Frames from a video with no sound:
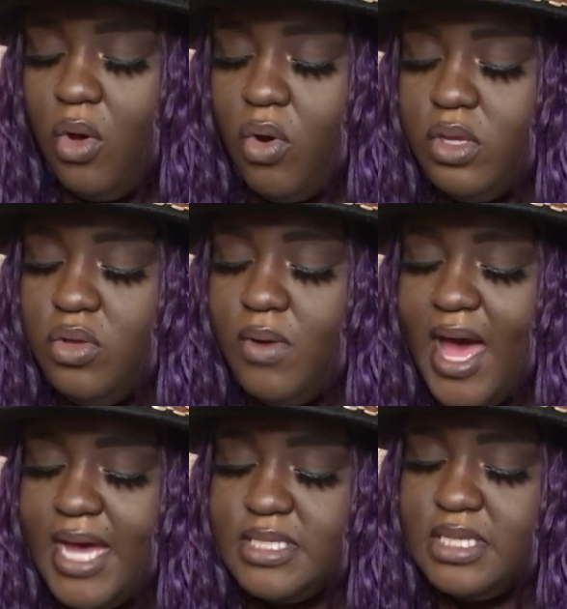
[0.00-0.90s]
Or you
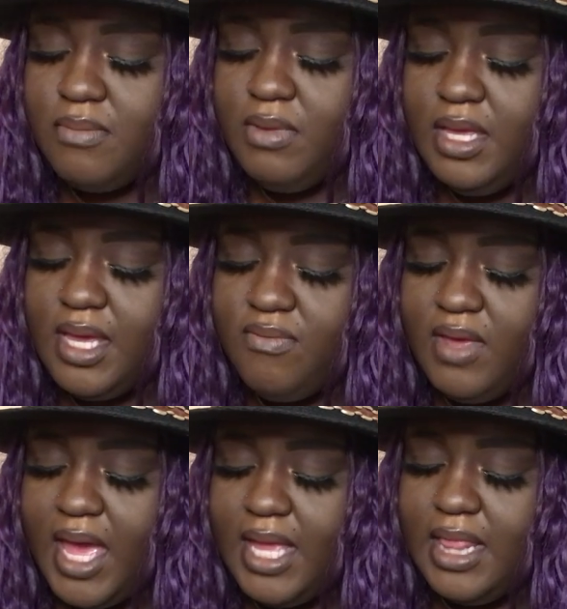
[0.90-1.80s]
guys could be
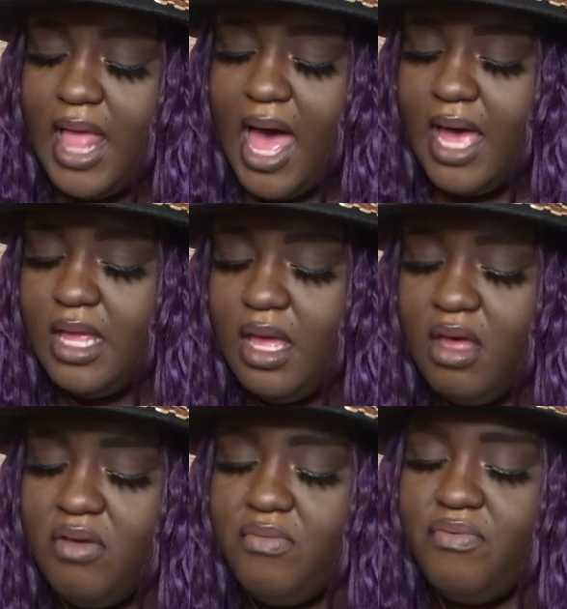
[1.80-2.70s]
giving a lot
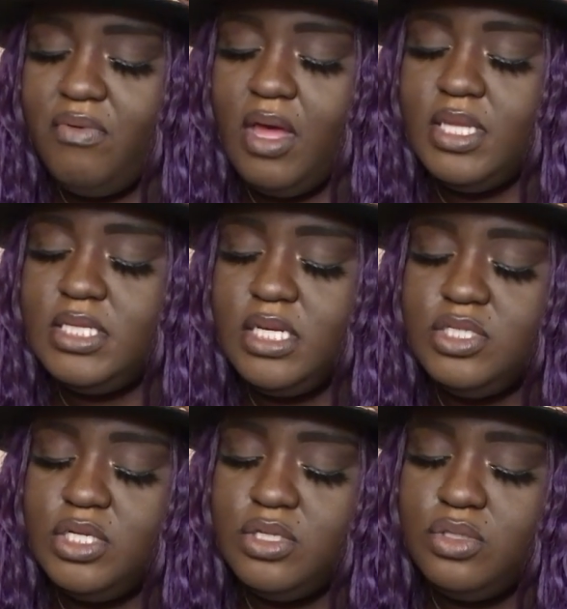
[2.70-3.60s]
of
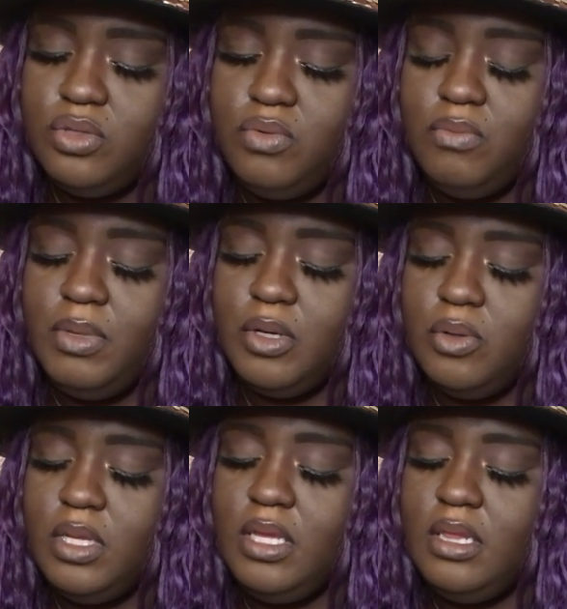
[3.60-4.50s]
attention to
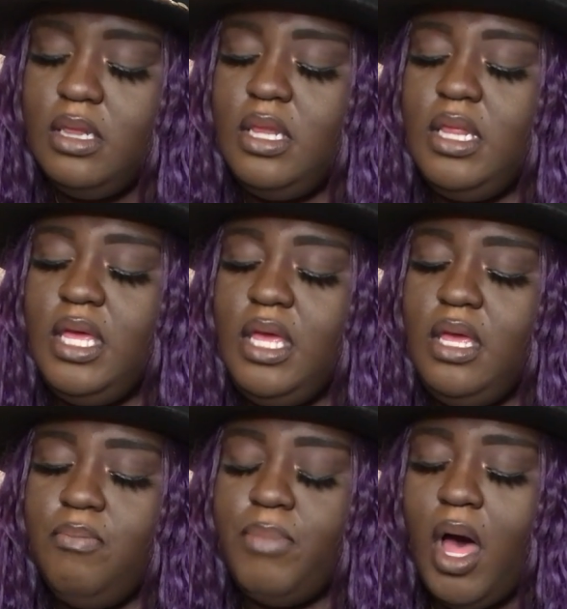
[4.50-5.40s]
building
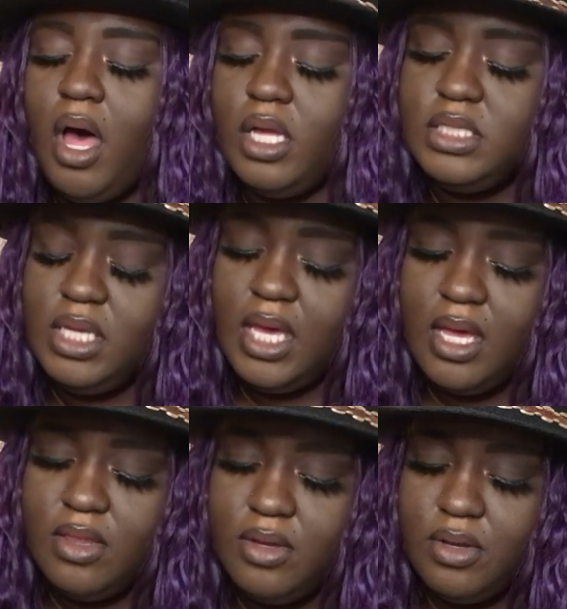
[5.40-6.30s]
the bond
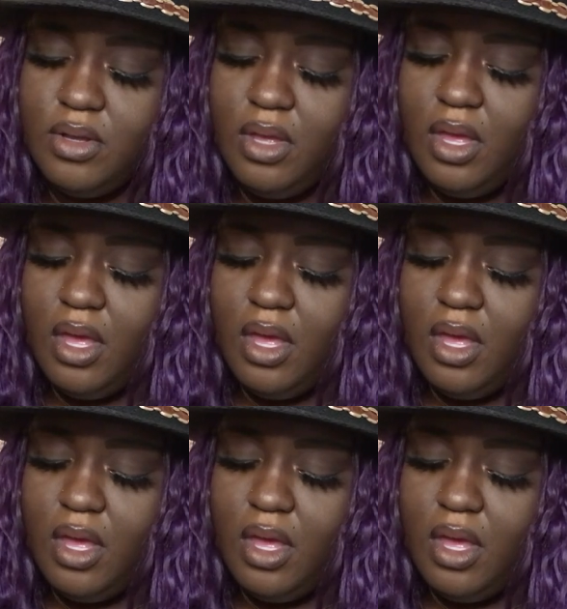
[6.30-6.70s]
together.